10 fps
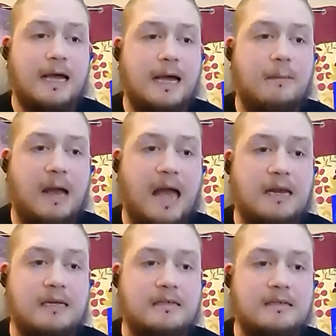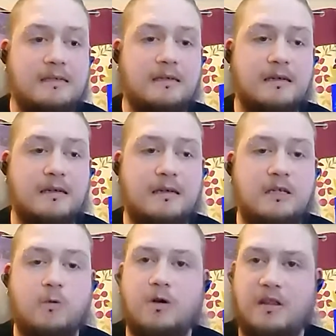Um, and
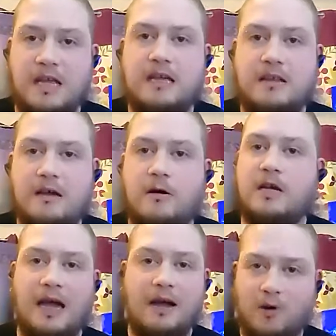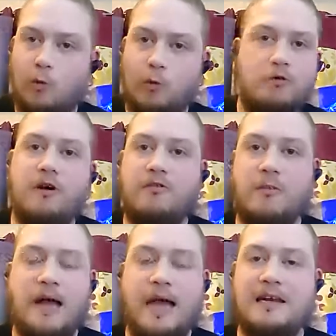you would think that, okay, I've got a roof
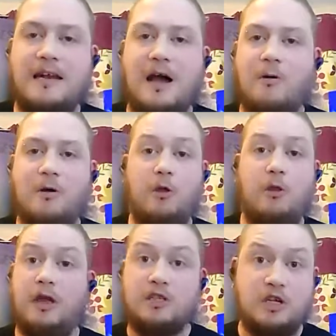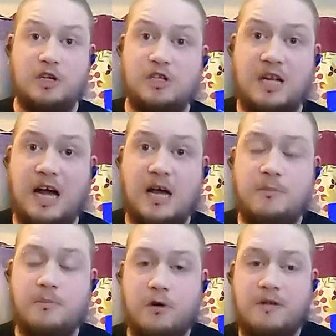over my head now, things are going to start
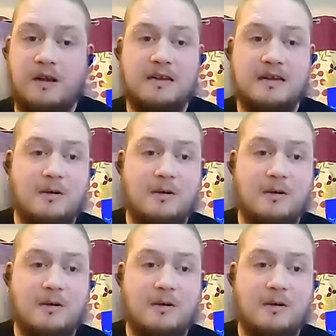improving.